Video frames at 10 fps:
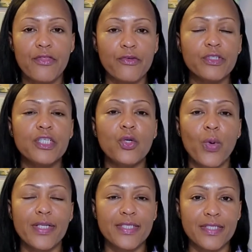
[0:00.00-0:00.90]
thirteen
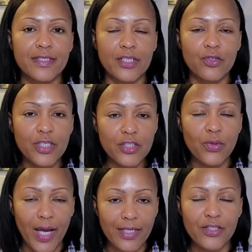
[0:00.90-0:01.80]
questions that you need
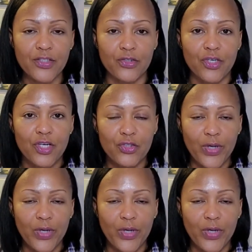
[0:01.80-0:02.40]
to answer